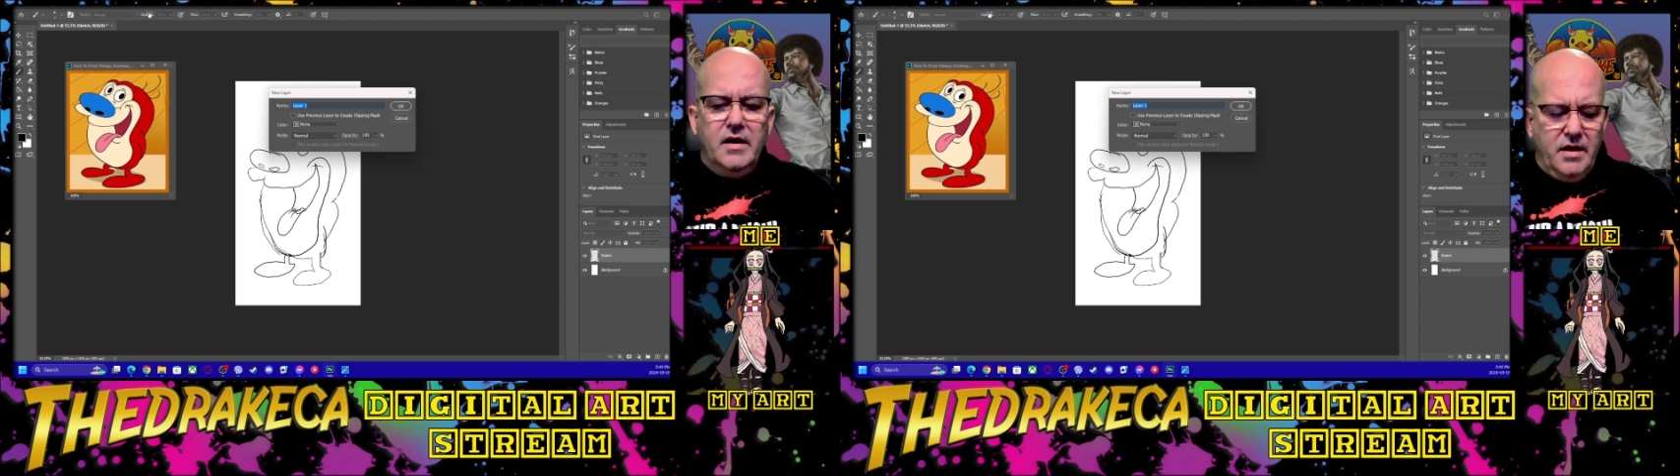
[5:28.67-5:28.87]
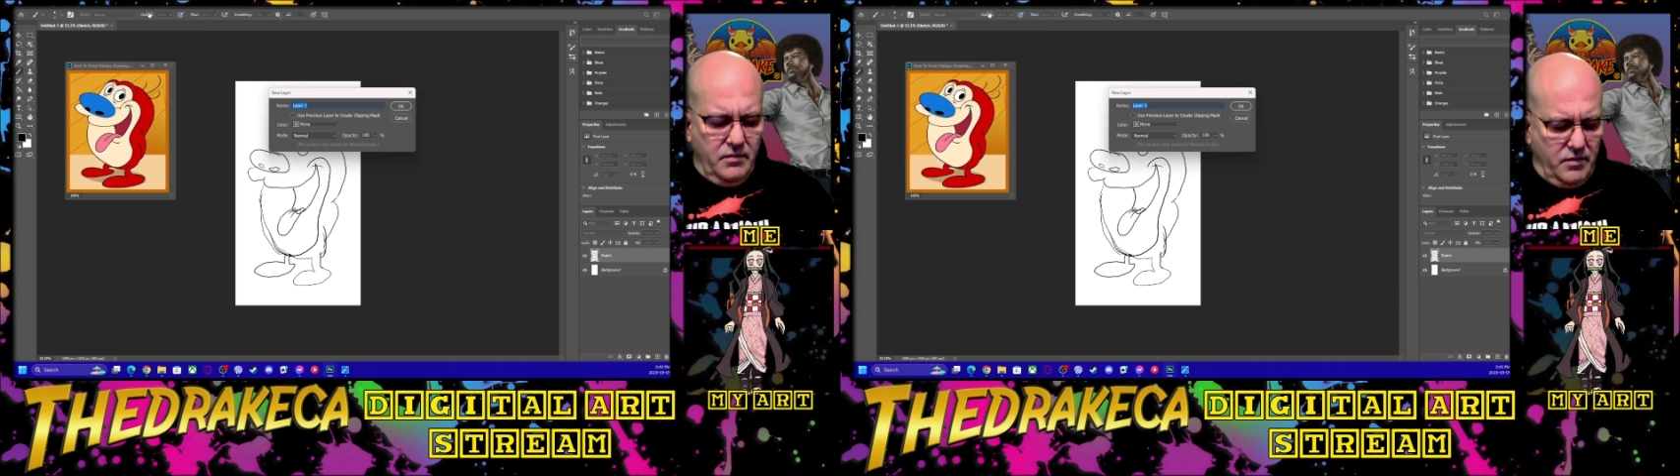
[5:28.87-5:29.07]

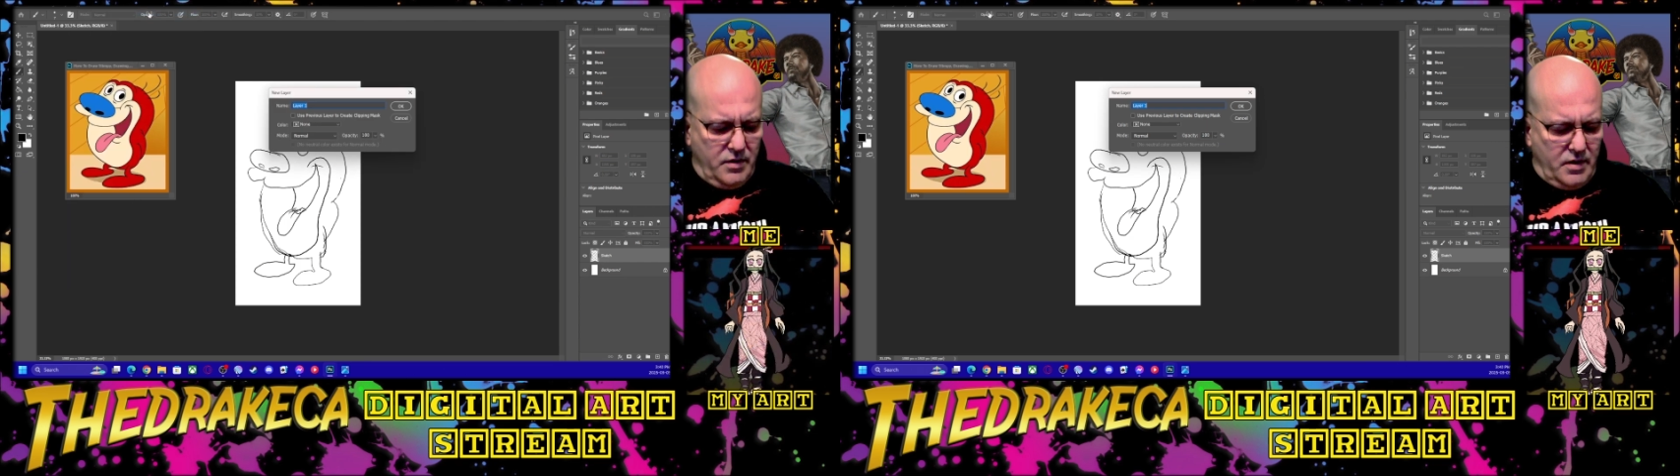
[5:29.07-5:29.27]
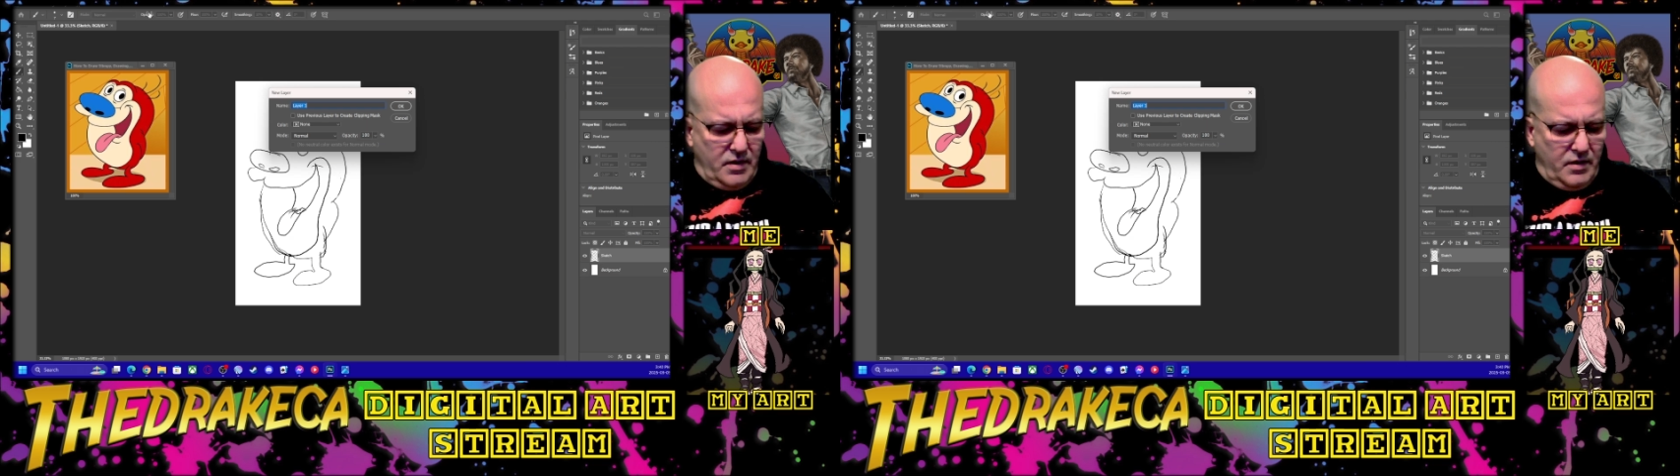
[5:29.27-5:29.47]
and we're going
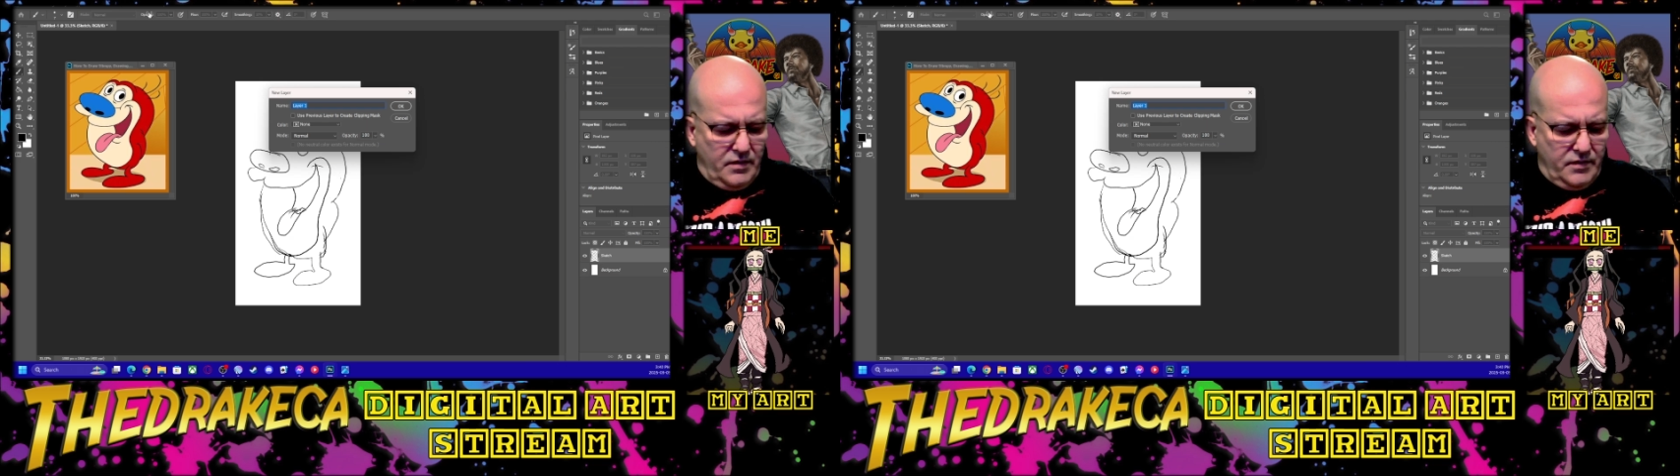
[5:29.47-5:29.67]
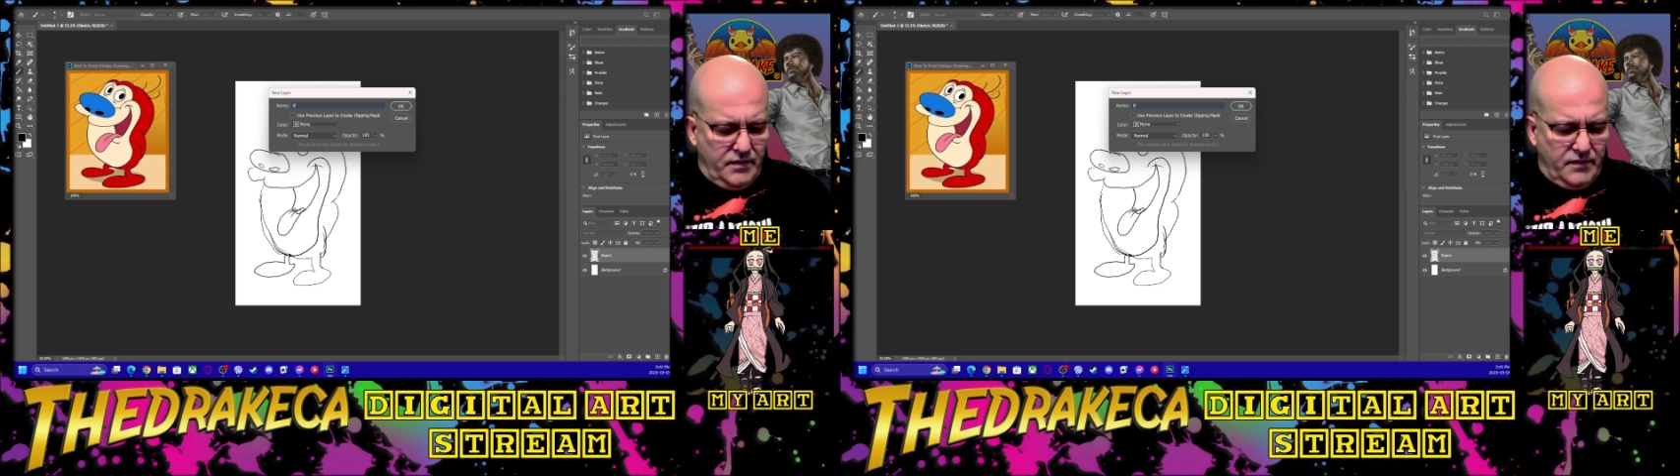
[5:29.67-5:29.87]
to call
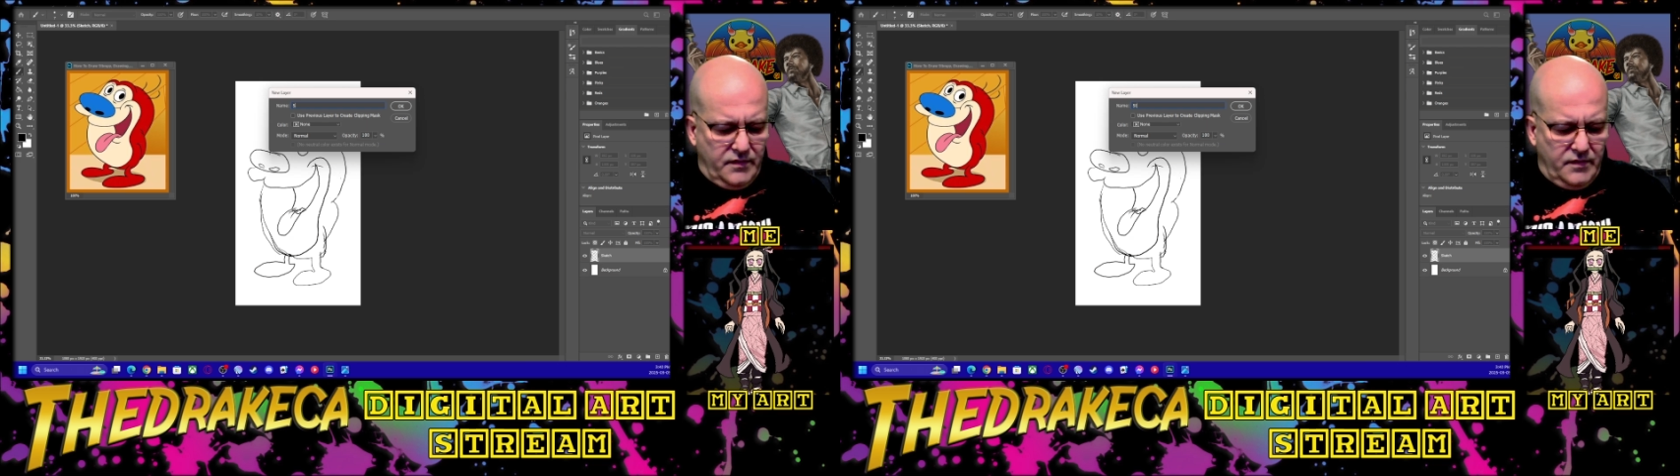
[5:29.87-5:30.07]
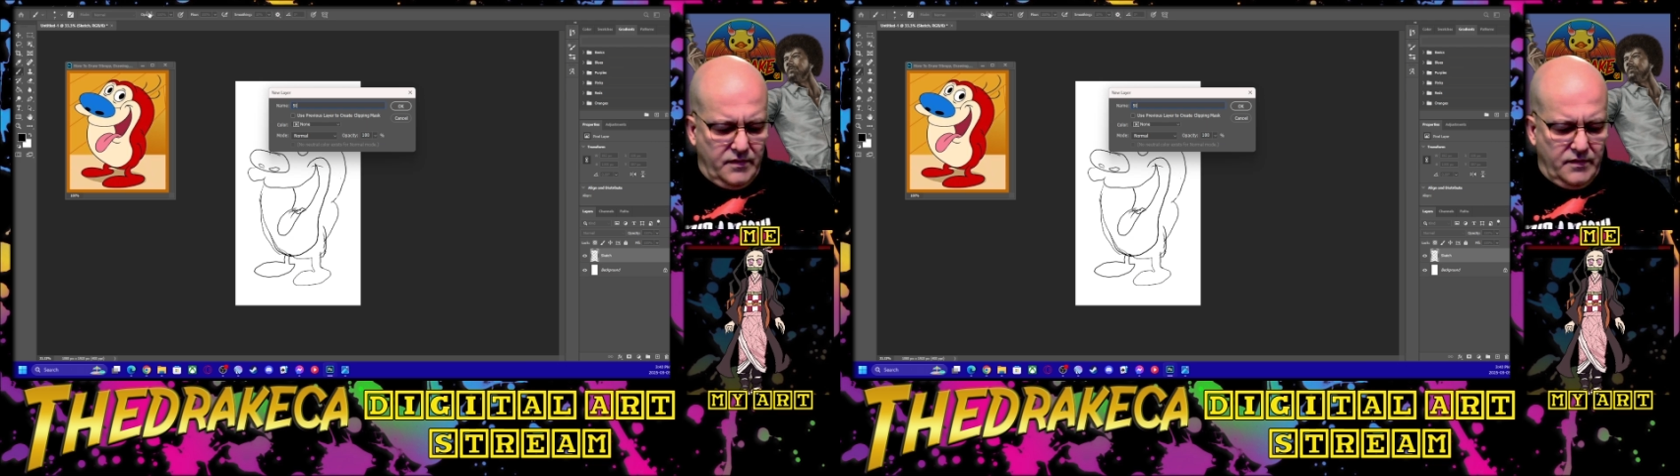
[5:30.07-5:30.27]
this
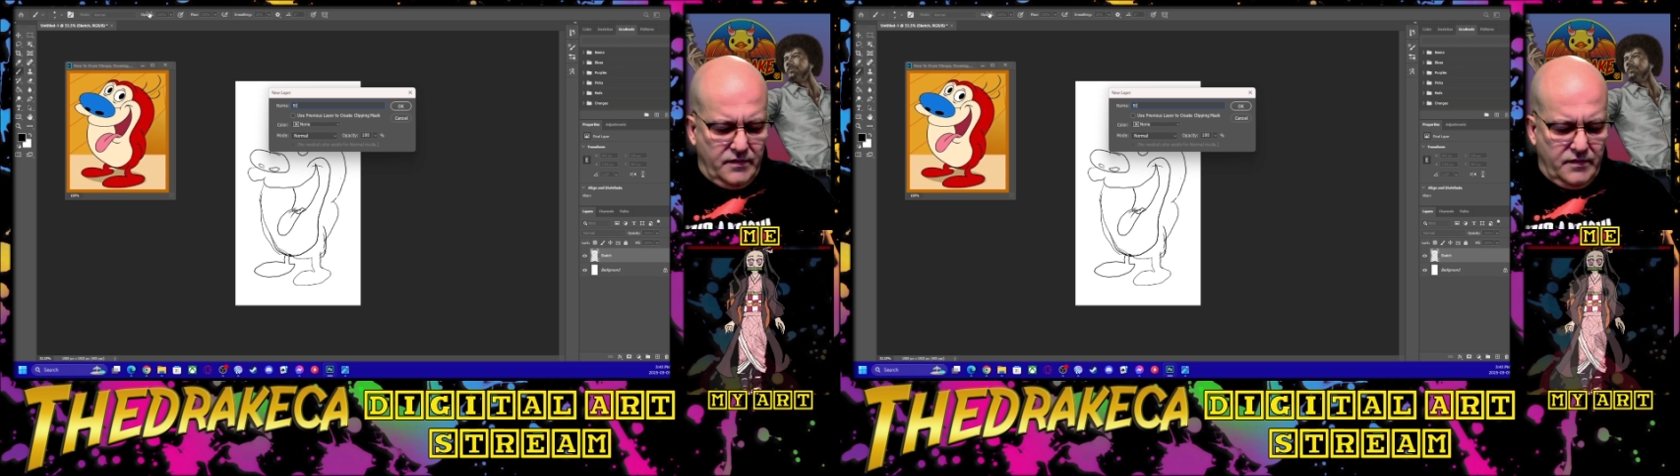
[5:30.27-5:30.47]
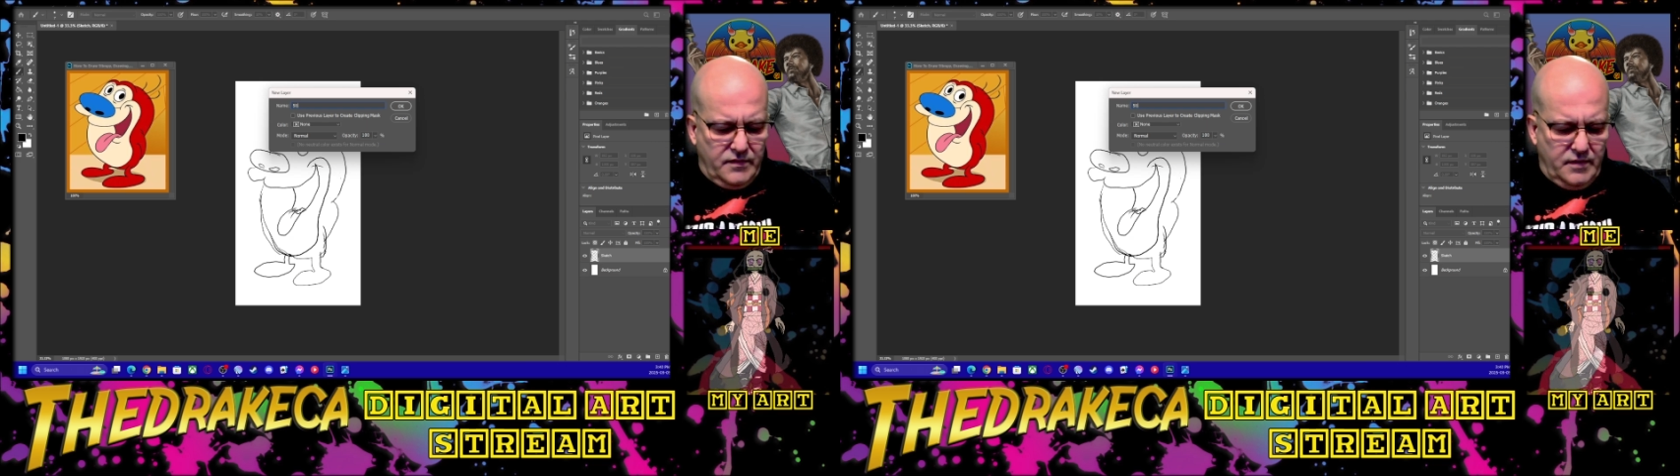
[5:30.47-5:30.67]

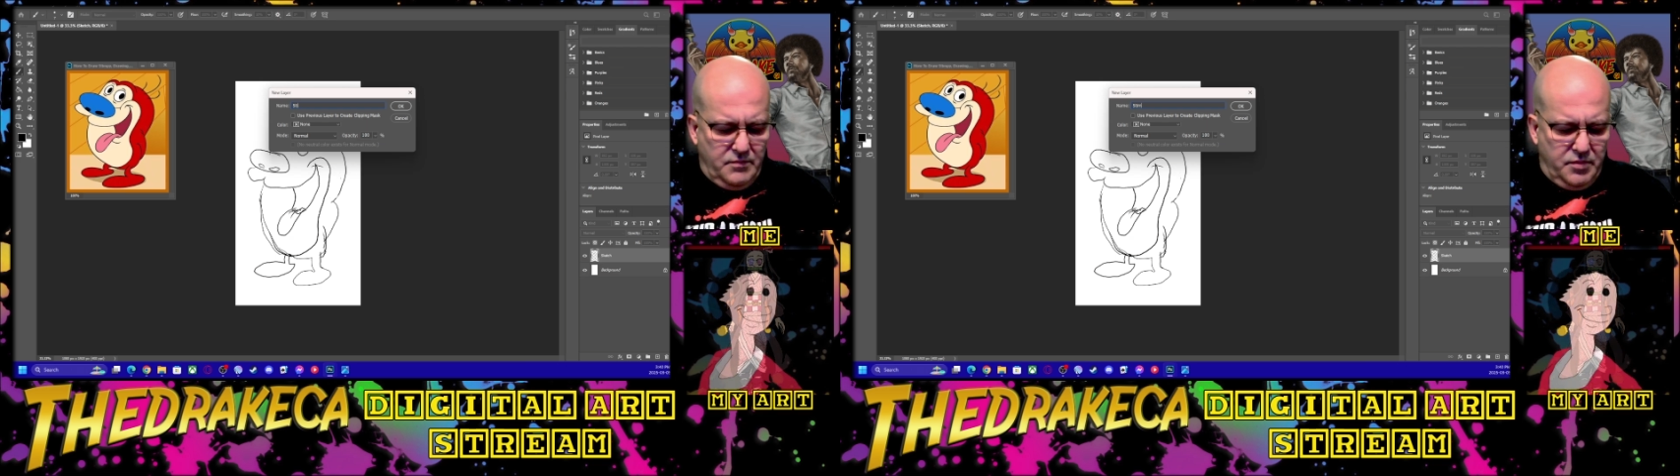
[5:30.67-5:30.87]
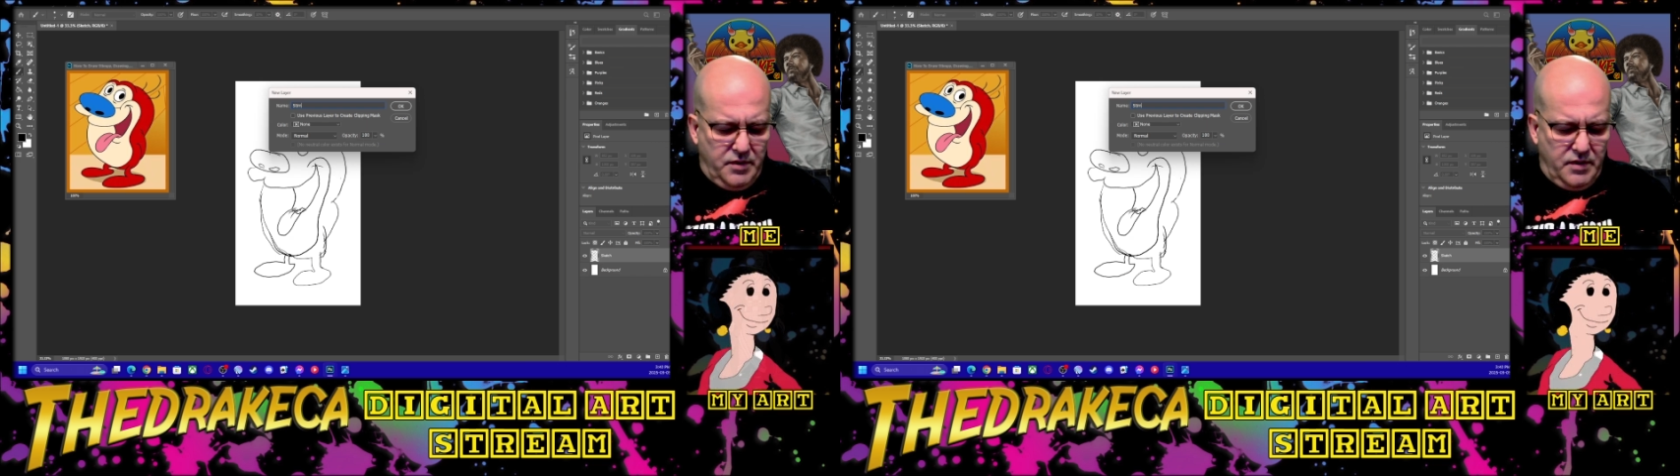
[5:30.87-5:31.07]

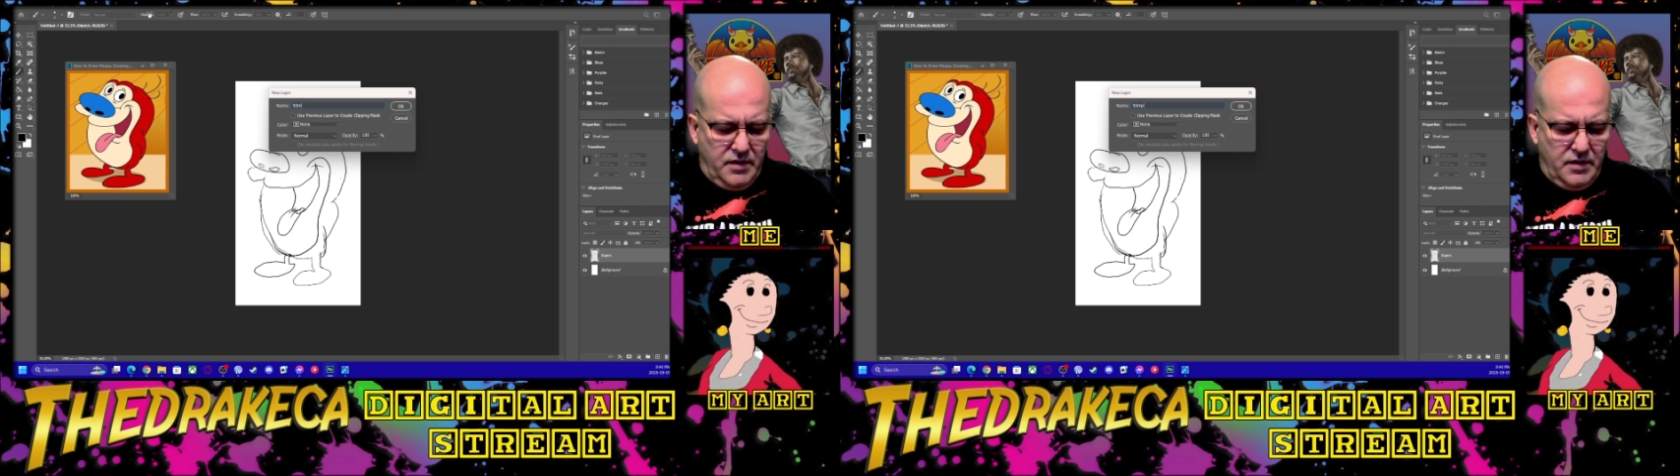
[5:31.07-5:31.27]
Stimpy